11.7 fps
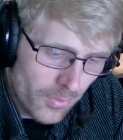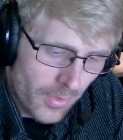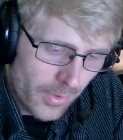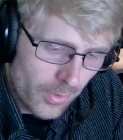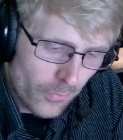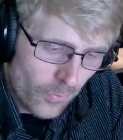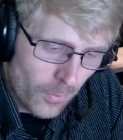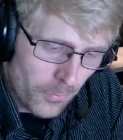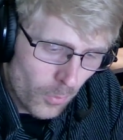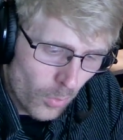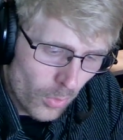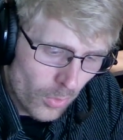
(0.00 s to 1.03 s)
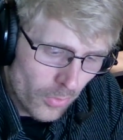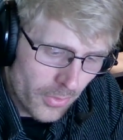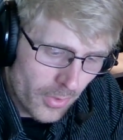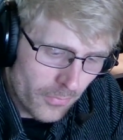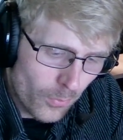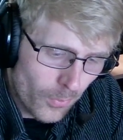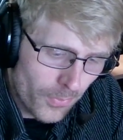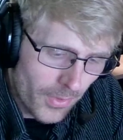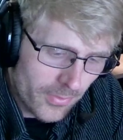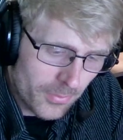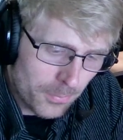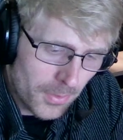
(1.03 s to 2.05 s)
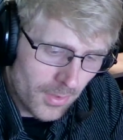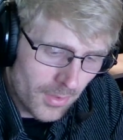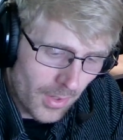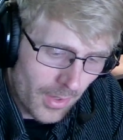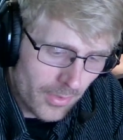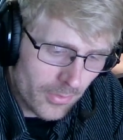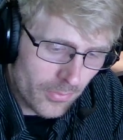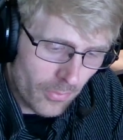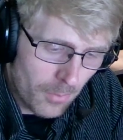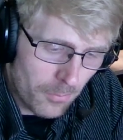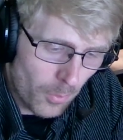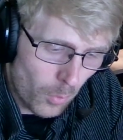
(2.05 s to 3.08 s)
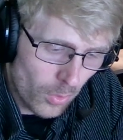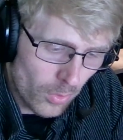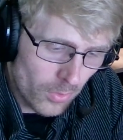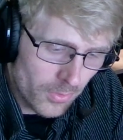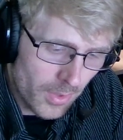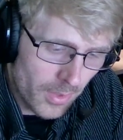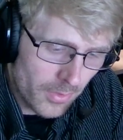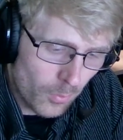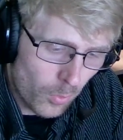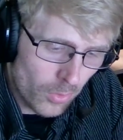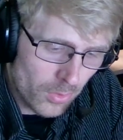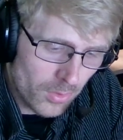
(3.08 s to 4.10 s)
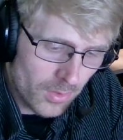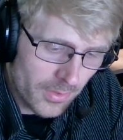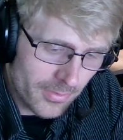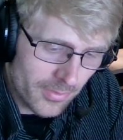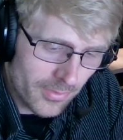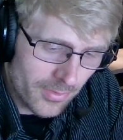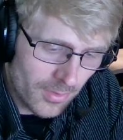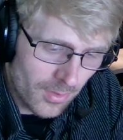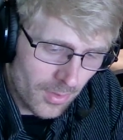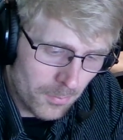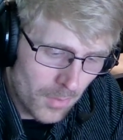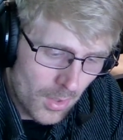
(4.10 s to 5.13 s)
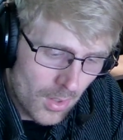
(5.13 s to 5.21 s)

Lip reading: They are from the world, therefore they speak as from the world, and the world listens to them.